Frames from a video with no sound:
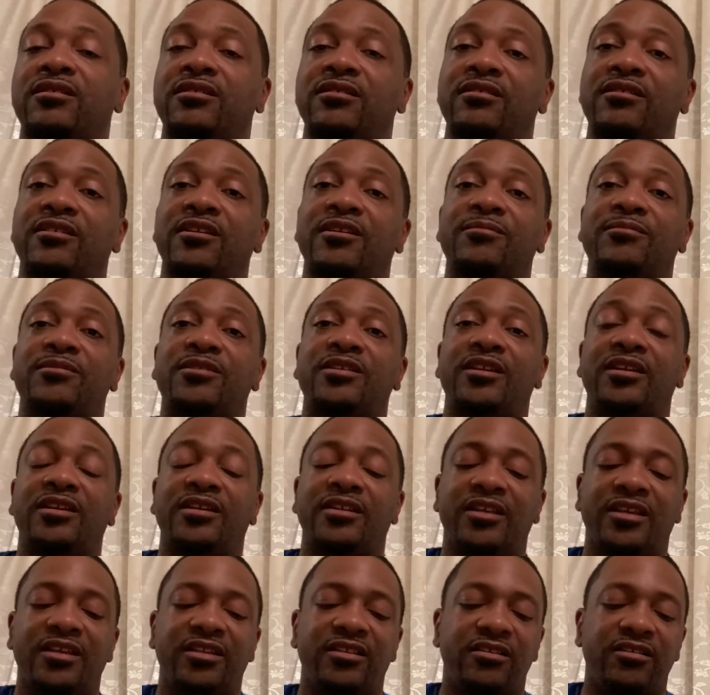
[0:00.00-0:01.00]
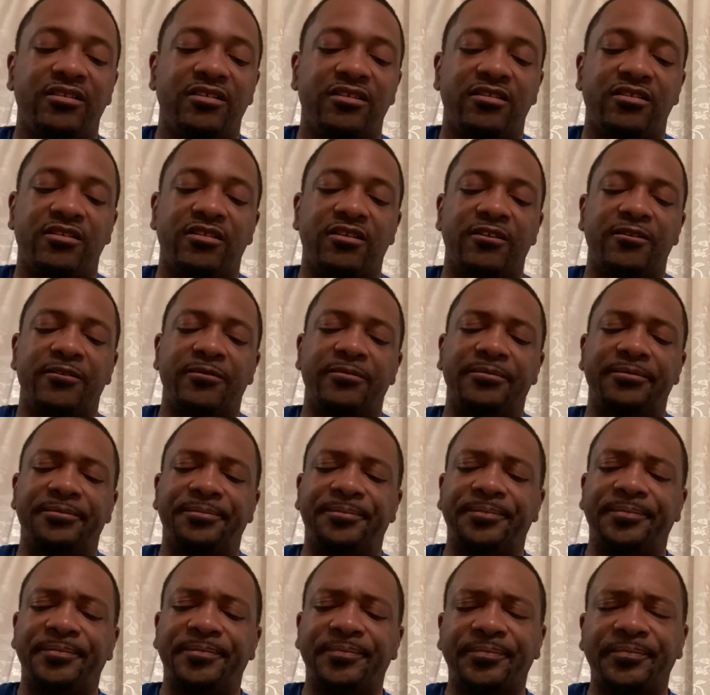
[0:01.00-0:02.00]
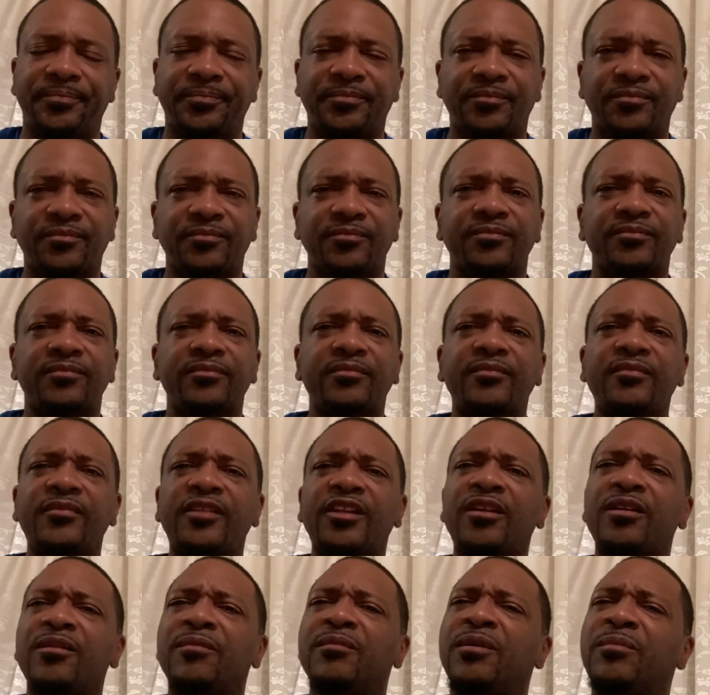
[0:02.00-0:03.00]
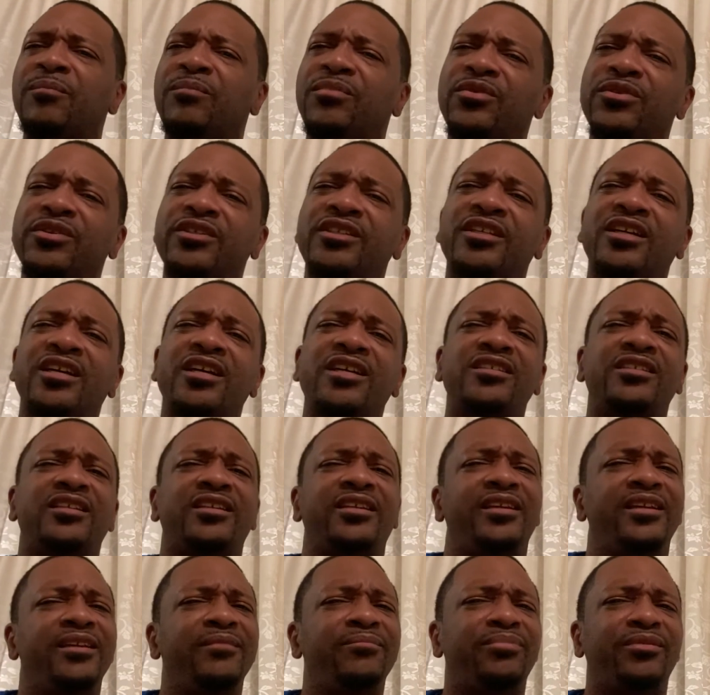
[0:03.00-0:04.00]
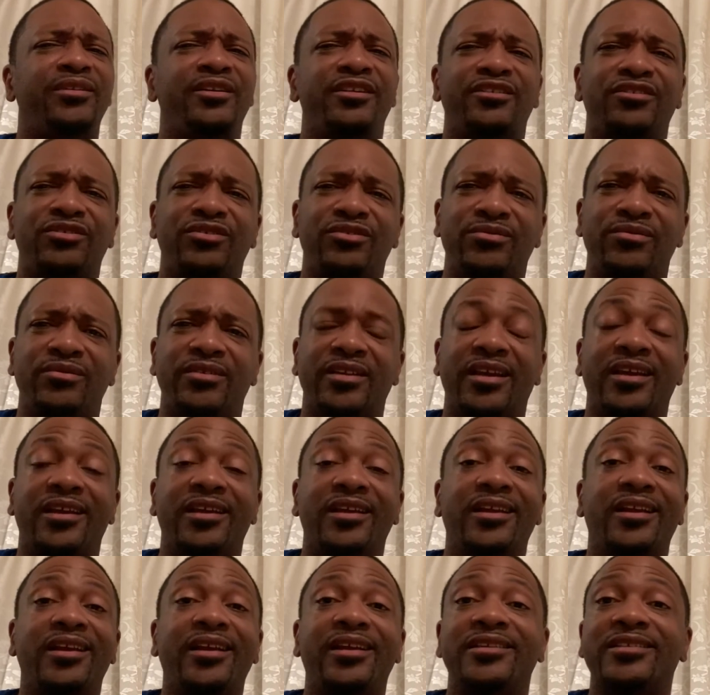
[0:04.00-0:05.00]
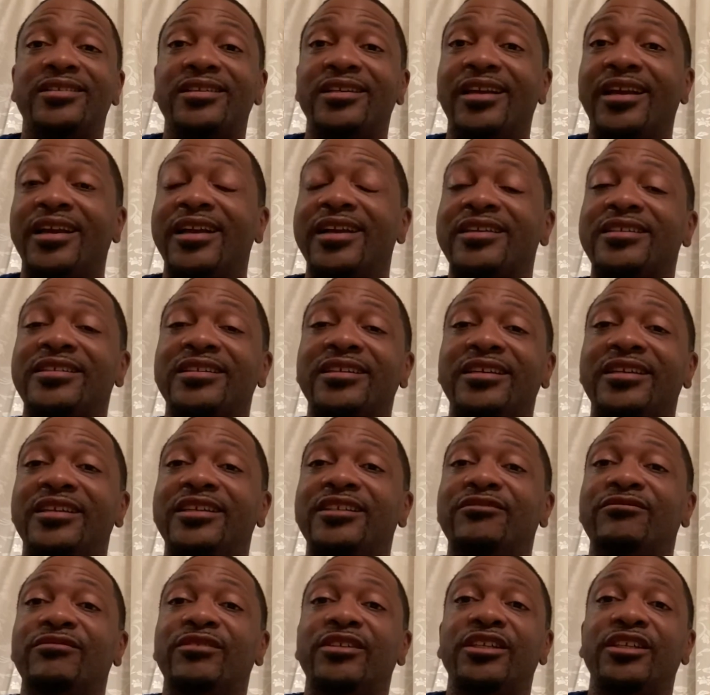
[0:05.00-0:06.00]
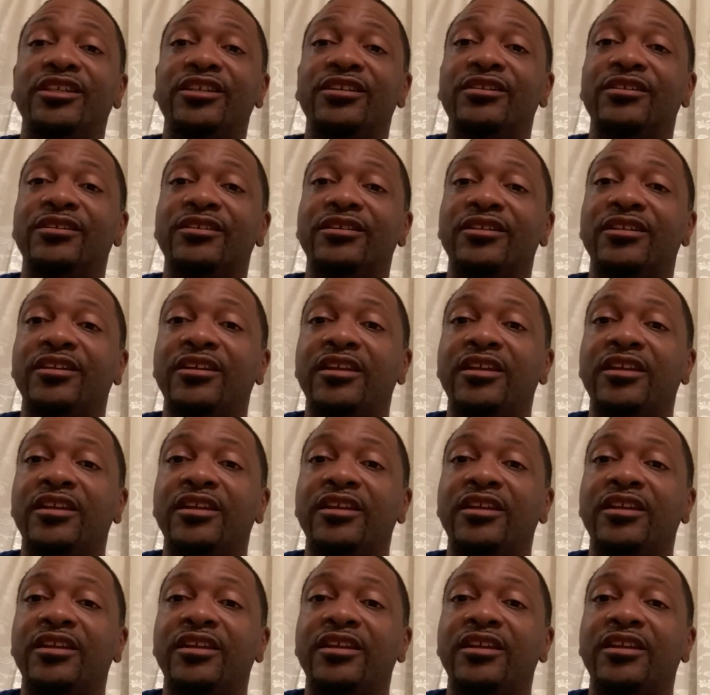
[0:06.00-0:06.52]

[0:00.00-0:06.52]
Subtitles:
You know what I'm saying? Like this, my boy's cousin, he plays 2K. And actually, he's really good.